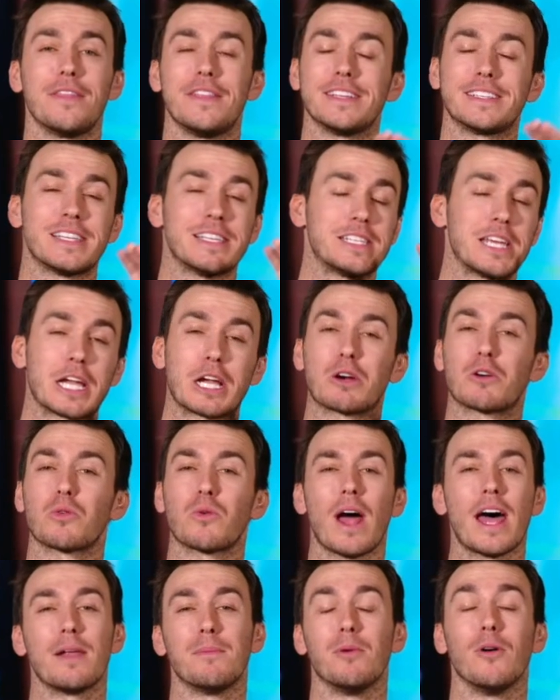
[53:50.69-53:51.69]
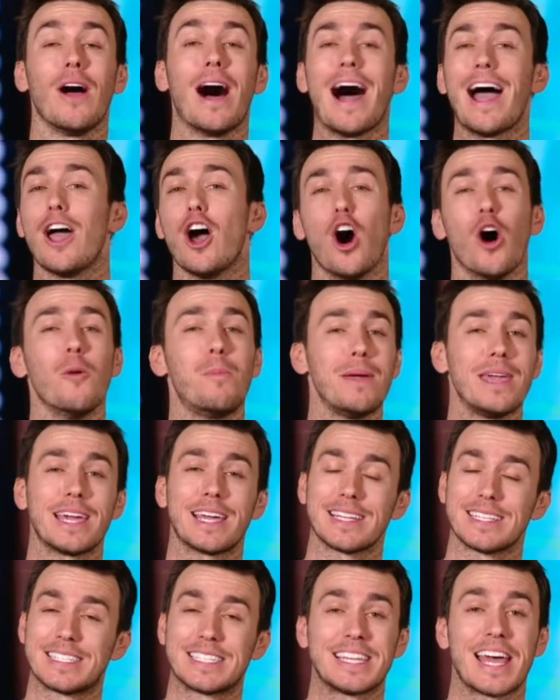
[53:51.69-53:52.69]
this is incredible. I hope he
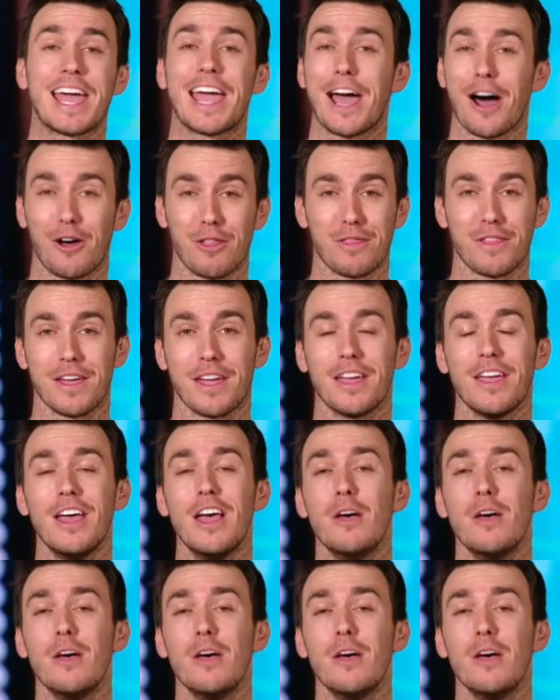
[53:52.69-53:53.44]
can stay healthy.